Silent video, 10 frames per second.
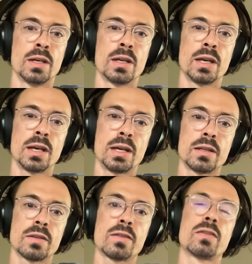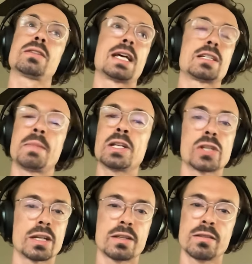And that's
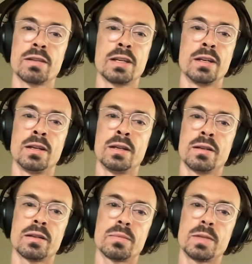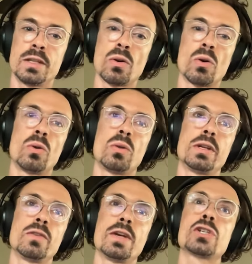magic. I mean, the whole
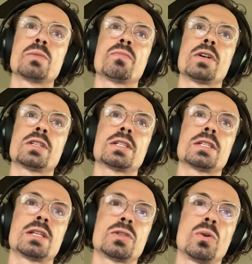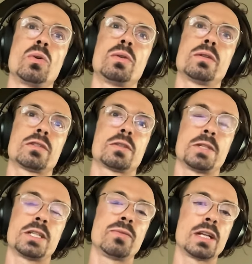innovation process as a whole, and
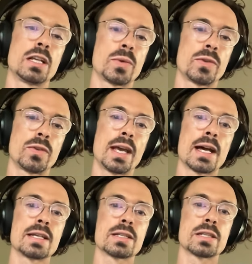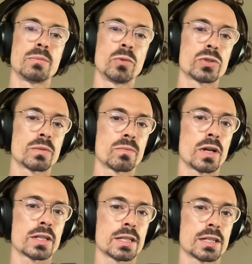specifically with an AI, is an emerging
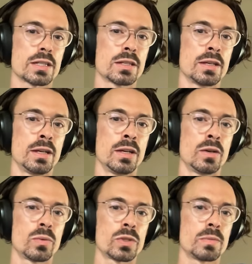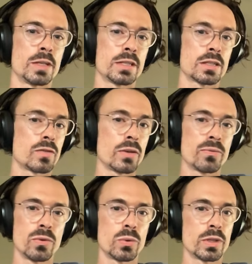process, which means it's very
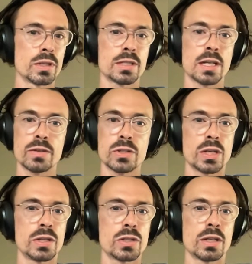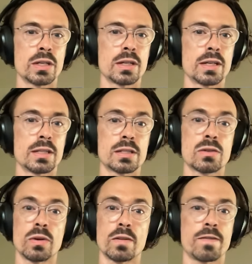fluid, it's ever-changing, it's
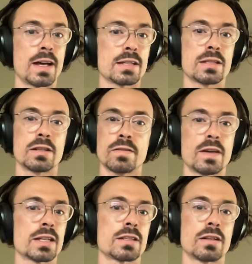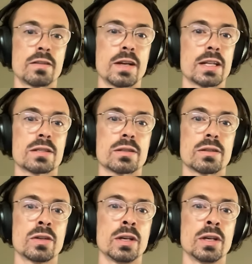going faster and faster and faster.